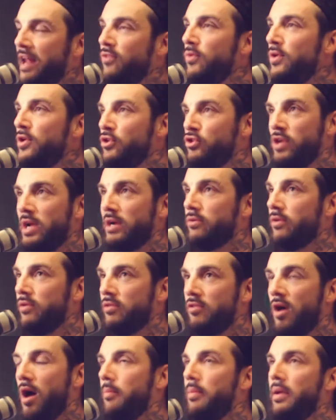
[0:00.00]
That's what you're
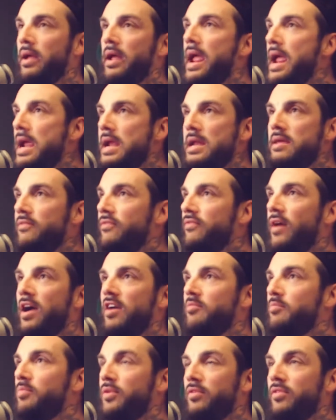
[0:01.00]
generally stopping.
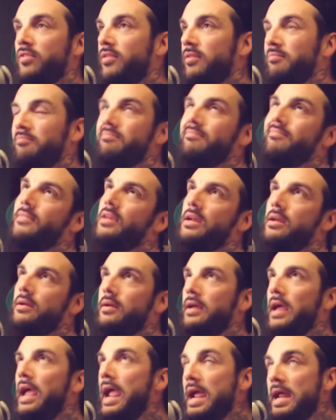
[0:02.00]

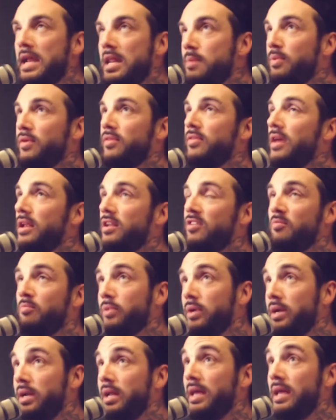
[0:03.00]
80%
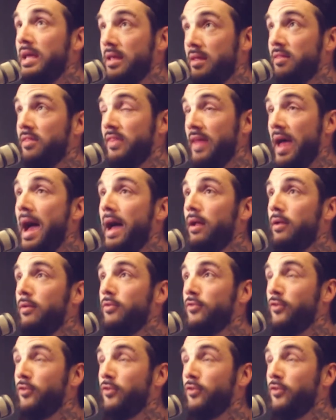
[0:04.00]
of breeding is that.